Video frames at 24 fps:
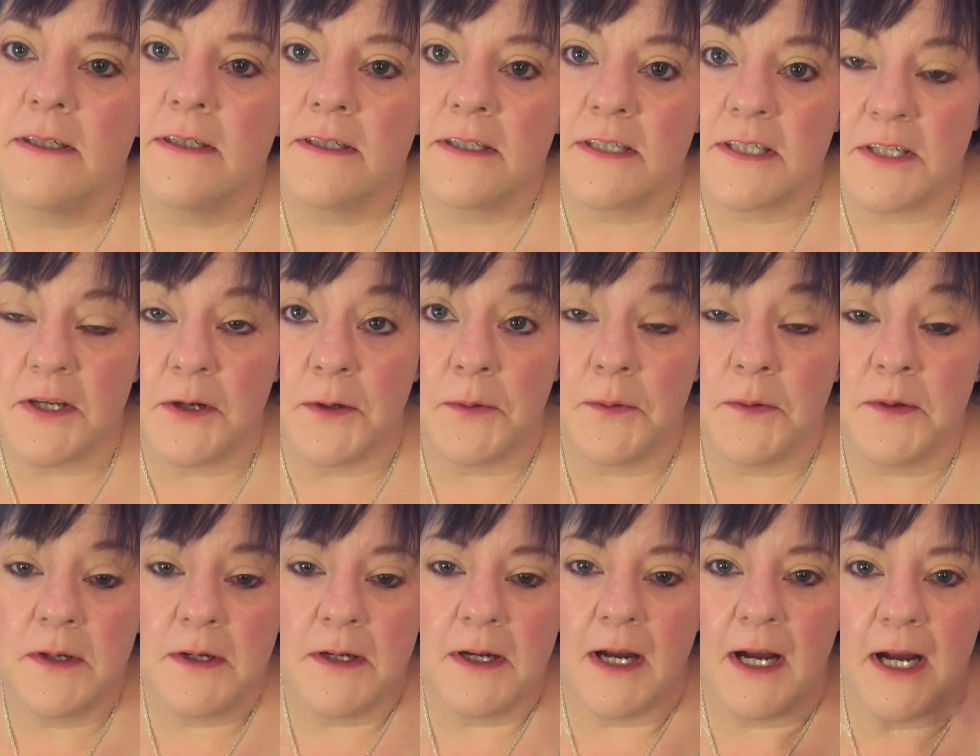So
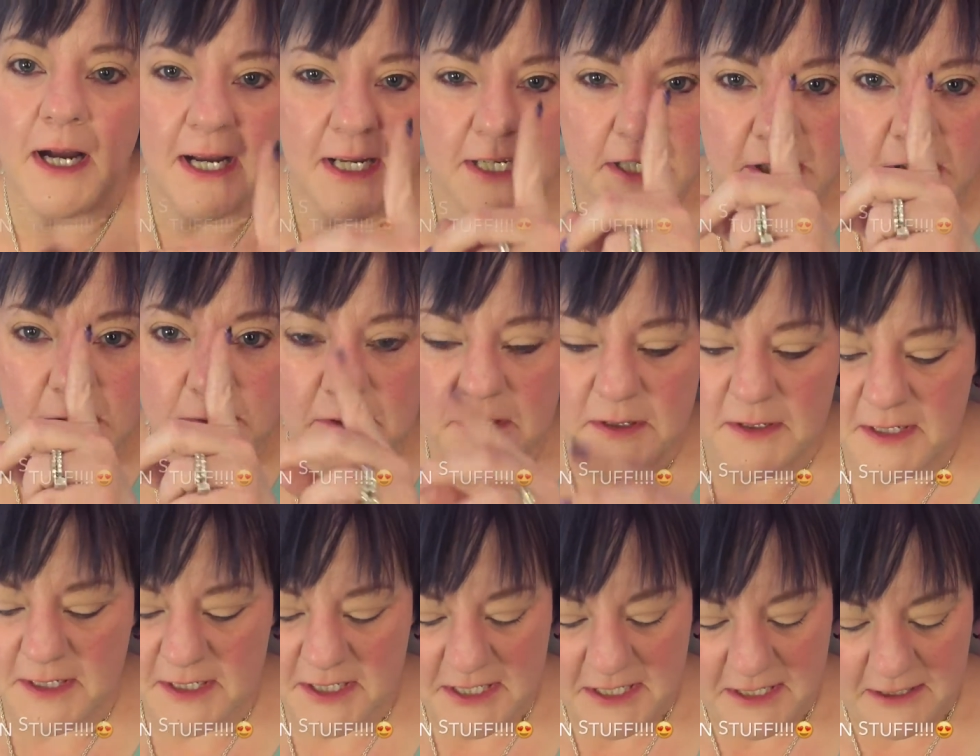I started with
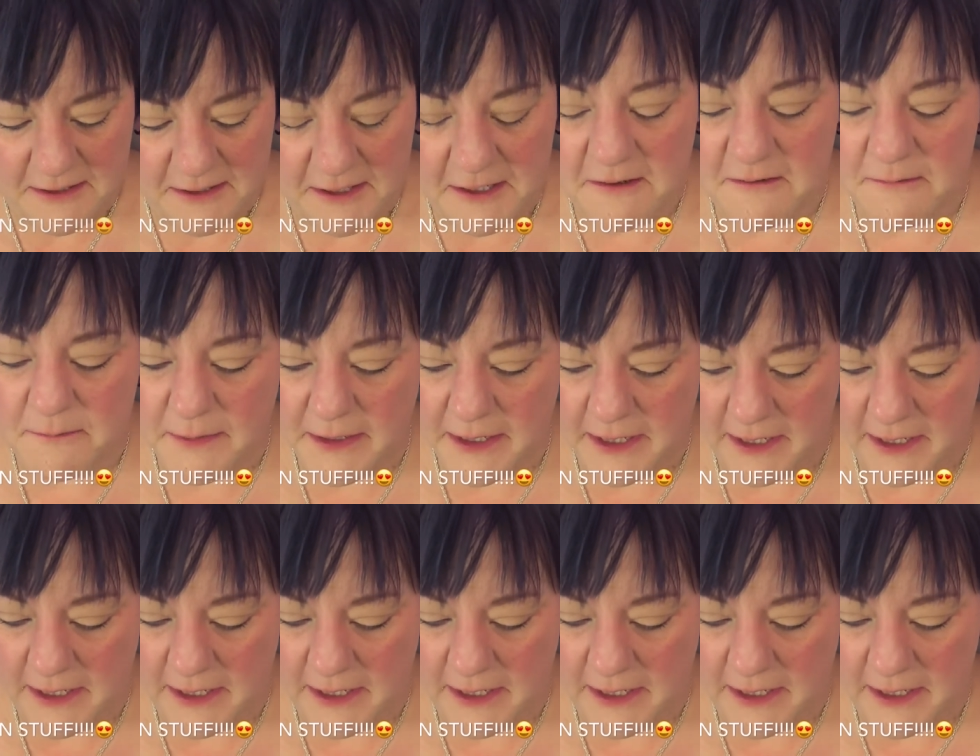the interior of my